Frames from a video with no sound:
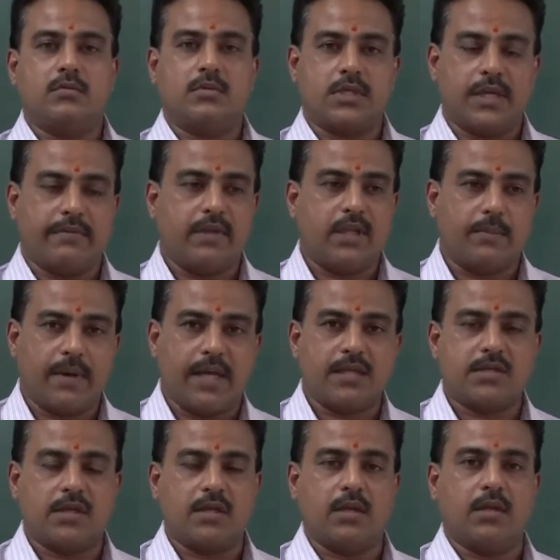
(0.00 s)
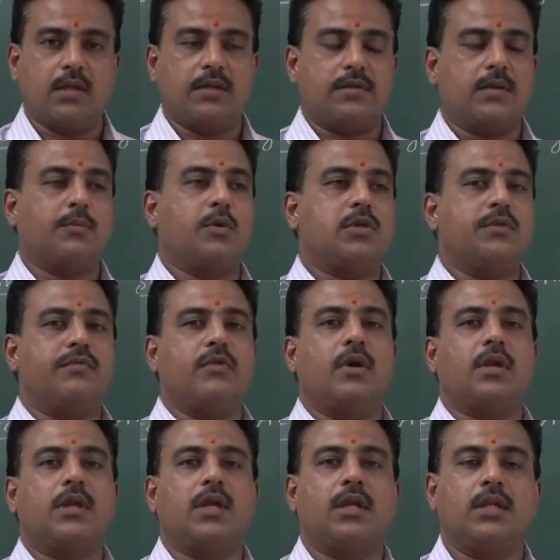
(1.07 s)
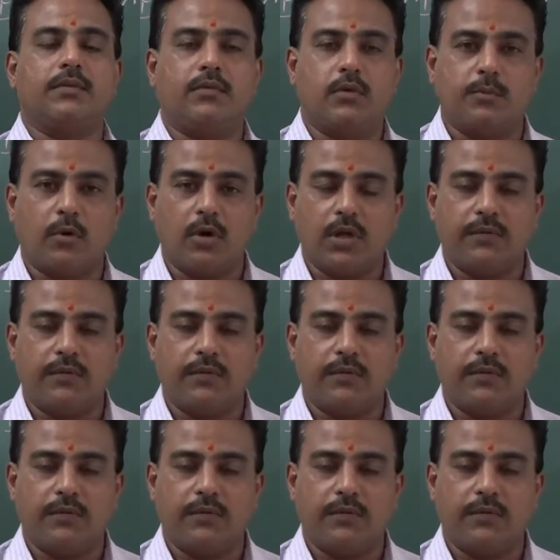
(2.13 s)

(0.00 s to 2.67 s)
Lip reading: driving the bicycle, suppose if you are kicking the football,